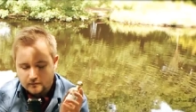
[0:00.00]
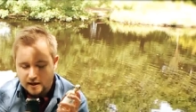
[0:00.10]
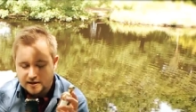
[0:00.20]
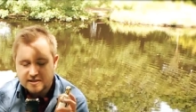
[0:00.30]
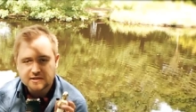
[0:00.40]

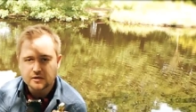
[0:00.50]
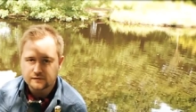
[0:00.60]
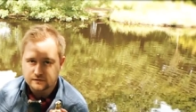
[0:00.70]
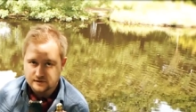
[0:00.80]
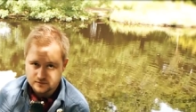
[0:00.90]
and this is not
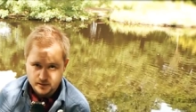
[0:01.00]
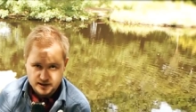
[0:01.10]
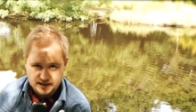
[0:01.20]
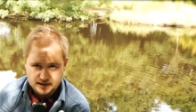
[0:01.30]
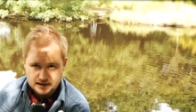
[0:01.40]
for
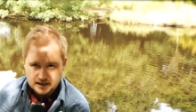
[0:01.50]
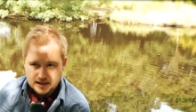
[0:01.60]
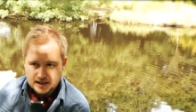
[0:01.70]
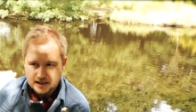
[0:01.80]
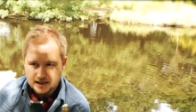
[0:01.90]
everybody.
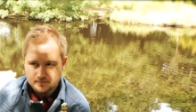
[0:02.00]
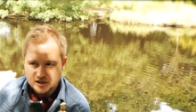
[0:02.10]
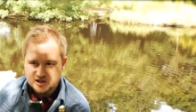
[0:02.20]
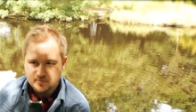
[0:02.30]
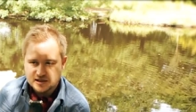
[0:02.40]
Um,
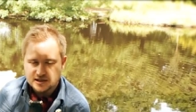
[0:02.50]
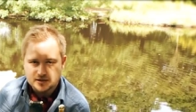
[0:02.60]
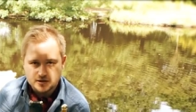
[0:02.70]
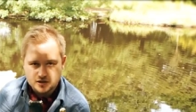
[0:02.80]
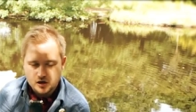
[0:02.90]
especially
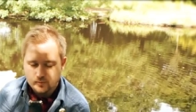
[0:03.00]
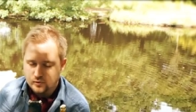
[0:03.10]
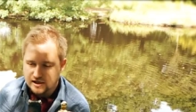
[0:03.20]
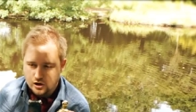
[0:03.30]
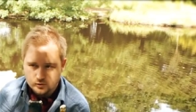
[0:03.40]
the top
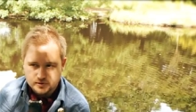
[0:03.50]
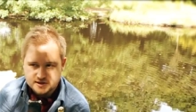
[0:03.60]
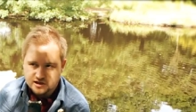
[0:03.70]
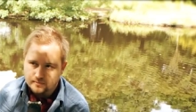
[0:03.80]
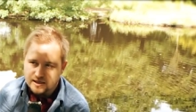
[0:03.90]
when it
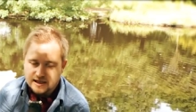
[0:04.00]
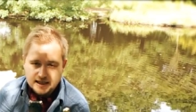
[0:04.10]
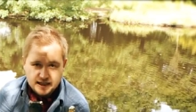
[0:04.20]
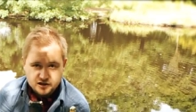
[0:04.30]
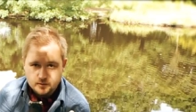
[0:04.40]
opens up,
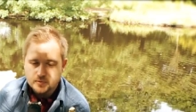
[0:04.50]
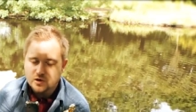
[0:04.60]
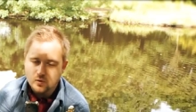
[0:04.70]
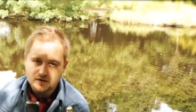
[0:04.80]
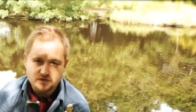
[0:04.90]
it can be
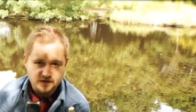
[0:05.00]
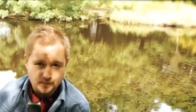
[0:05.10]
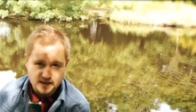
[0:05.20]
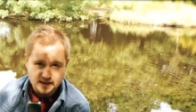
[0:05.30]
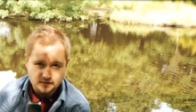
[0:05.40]
quite
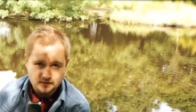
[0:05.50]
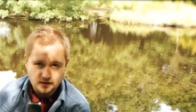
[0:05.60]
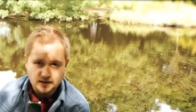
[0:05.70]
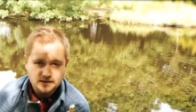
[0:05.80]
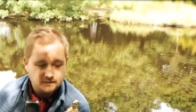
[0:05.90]
feminine.
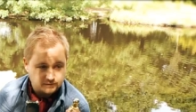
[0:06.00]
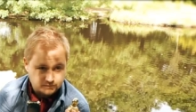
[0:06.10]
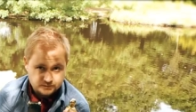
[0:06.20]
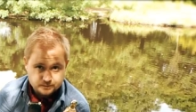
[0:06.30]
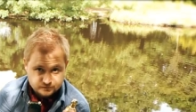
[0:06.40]
Like
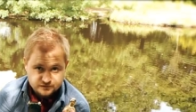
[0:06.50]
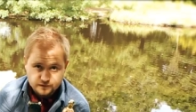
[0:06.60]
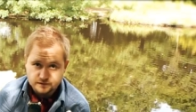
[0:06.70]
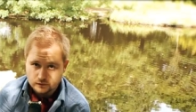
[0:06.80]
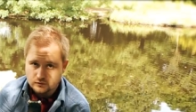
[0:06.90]

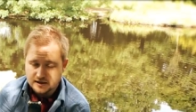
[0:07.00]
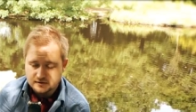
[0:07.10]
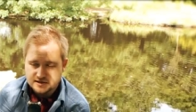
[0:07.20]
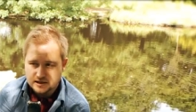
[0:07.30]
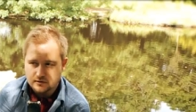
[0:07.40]
for real,
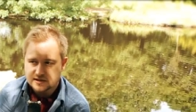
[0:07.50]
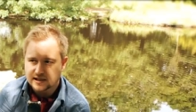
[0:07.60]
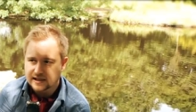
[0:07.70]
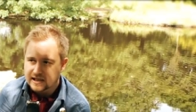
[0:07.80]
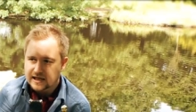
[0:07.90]

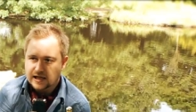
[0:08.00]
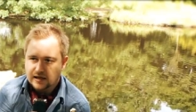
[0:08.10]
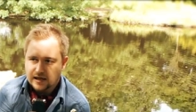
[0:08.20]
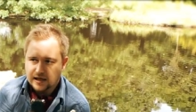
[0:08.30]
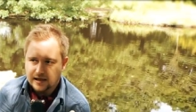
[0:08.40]
seriously,
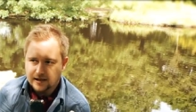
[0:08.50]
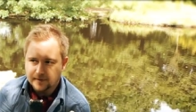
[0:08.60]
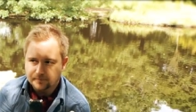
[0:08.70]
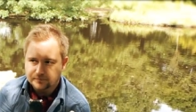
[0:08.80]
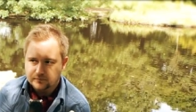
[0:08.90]

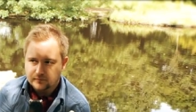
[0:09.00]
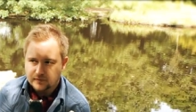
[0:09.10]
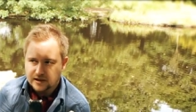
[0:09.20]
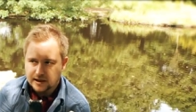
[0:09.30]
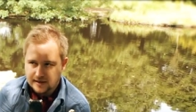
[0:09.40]
um,
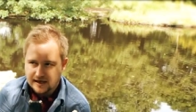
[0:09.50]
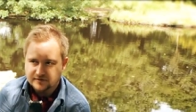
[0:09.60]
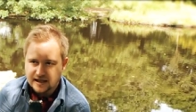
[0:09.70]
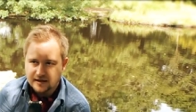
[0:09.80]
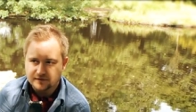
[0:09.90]
you have
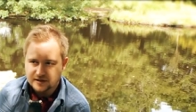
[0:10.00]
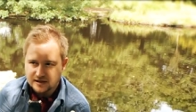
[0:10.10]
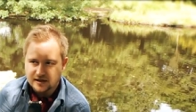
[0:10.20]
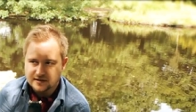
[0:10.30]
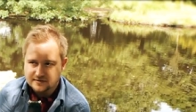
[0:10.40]
to have the
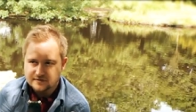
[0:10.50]
kind of